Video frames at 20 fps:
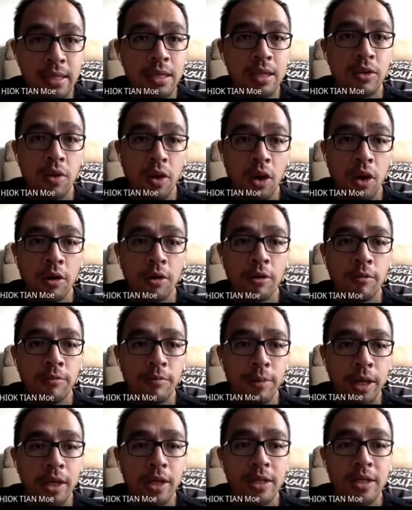wrong?
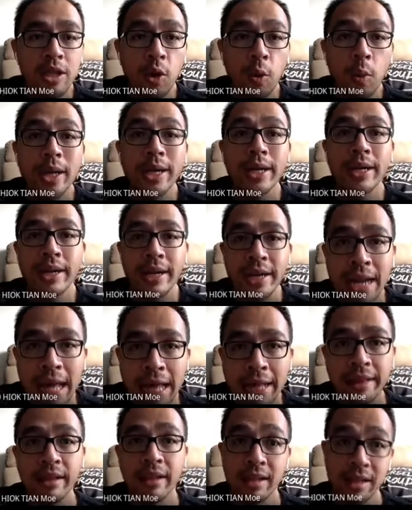Because the word
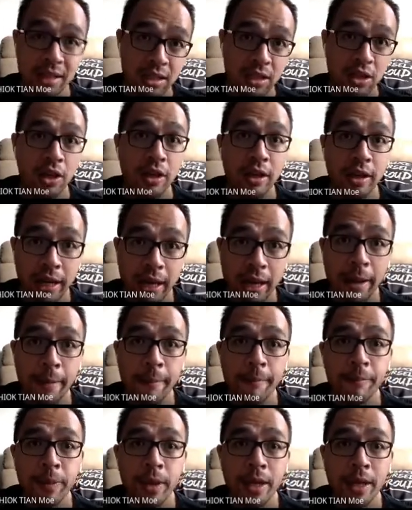net is not there.
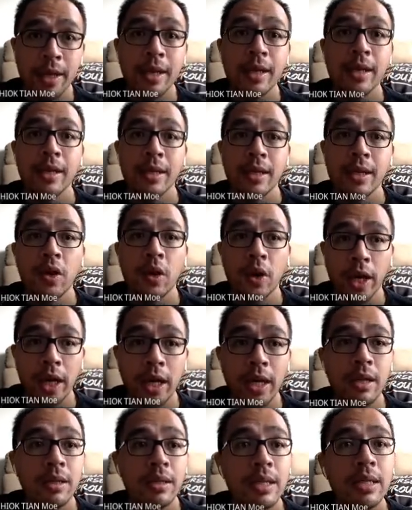
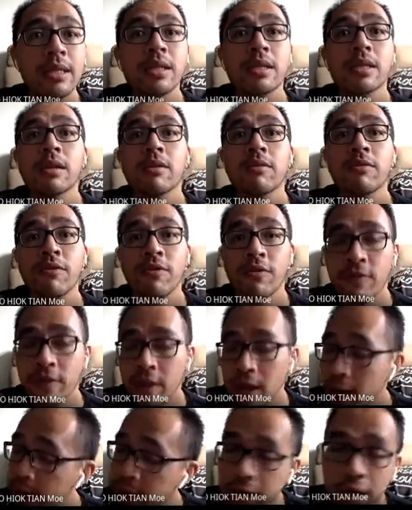Okay, this is a
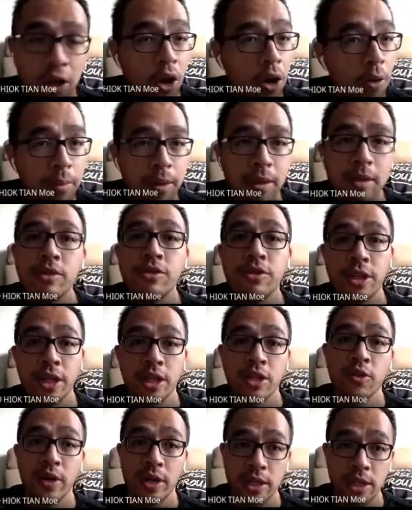very common trick
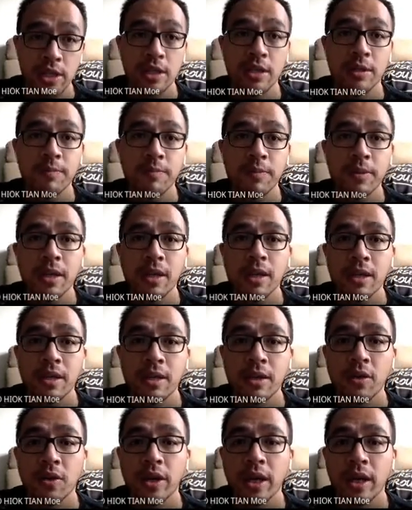question.
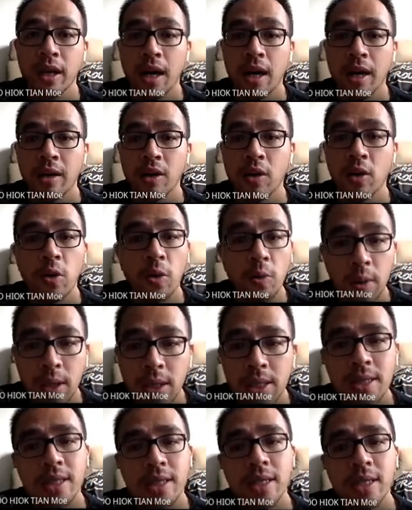Okay, I
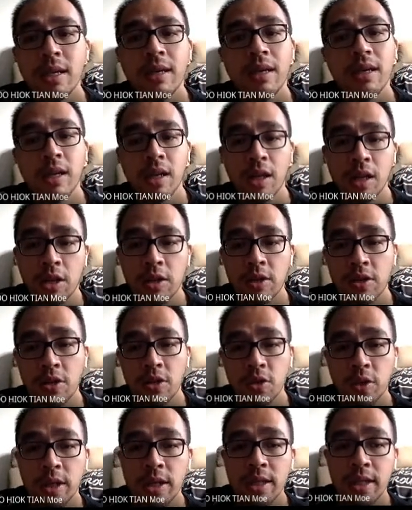always see a lot of
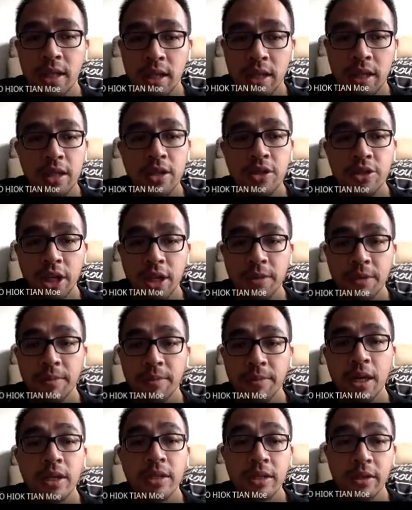students gonna trick
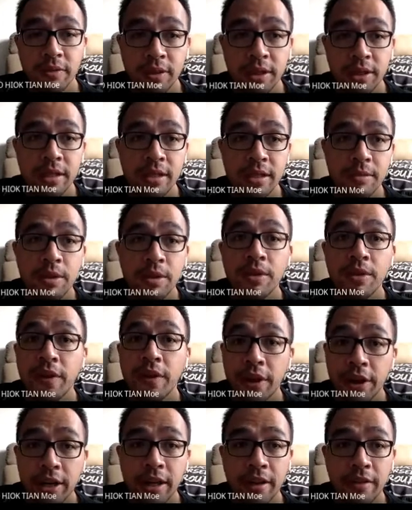because of this. Be
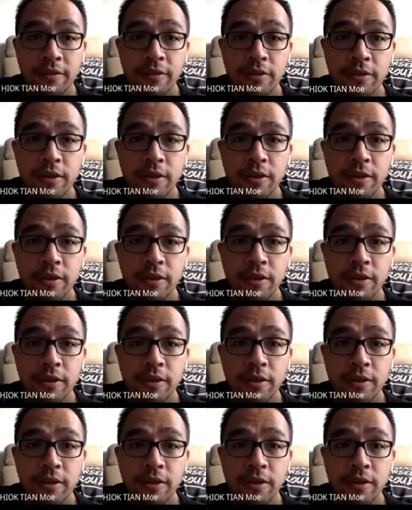very careful.